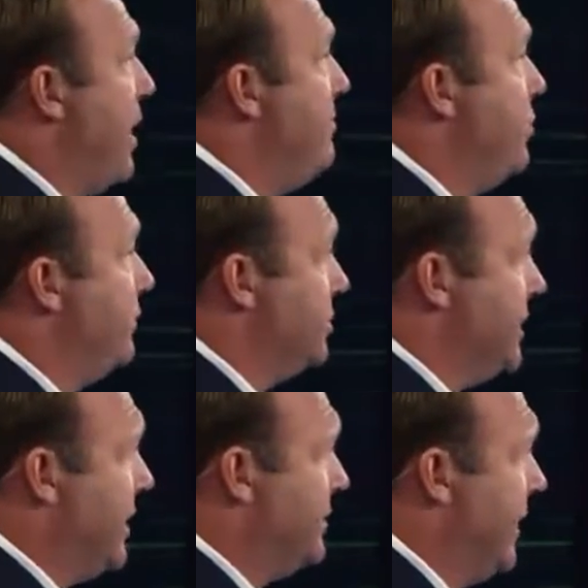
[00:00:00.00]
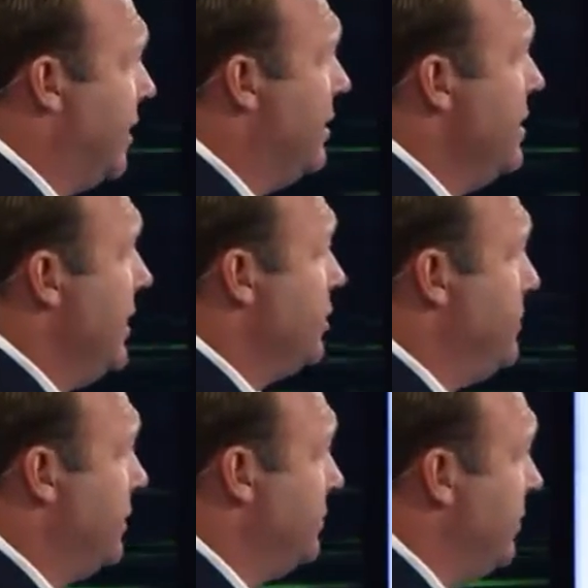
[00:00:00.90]
prime movers out there
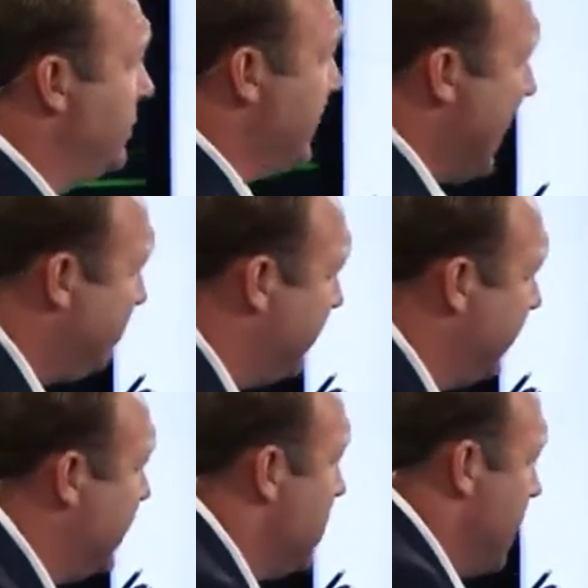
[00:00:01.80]
exposing what's happening.